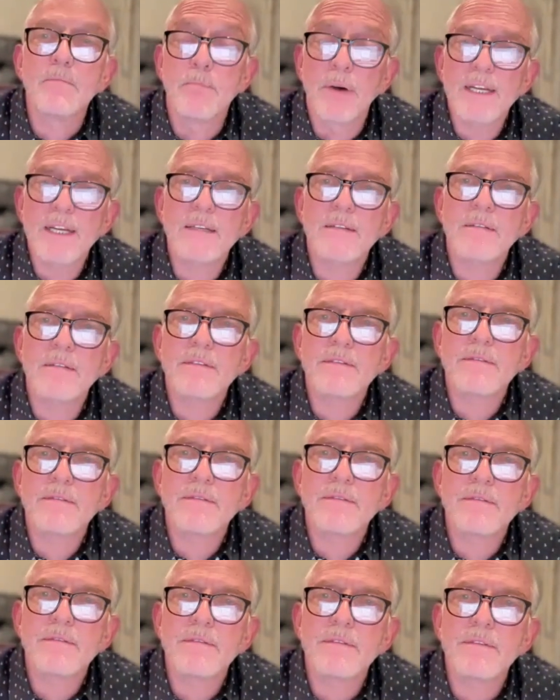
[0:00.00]
But
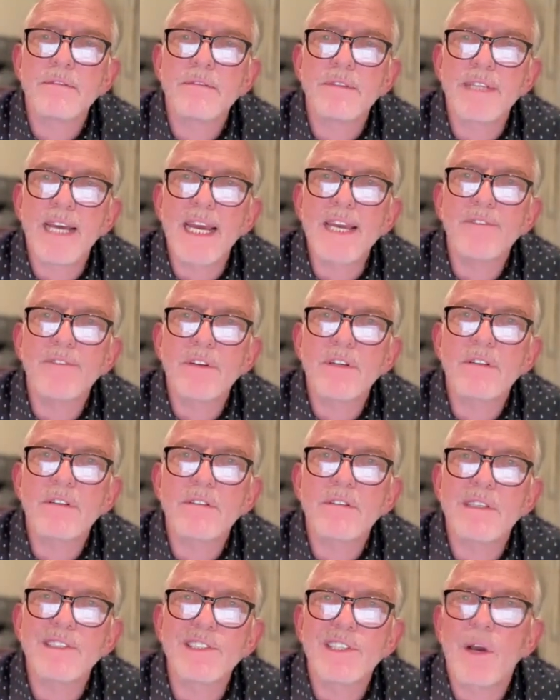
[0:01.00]

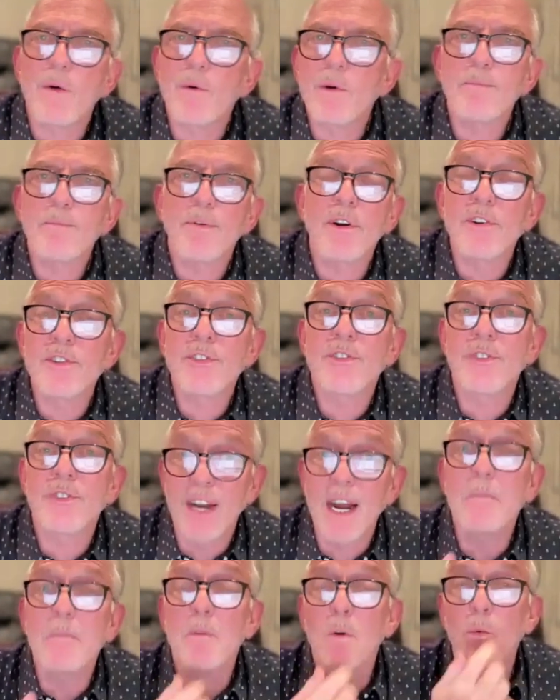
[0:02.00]
David is the only person
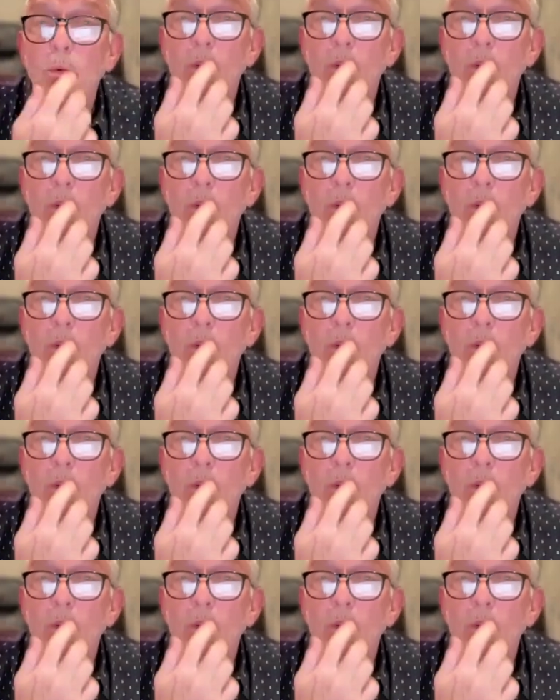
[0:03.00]
that I'm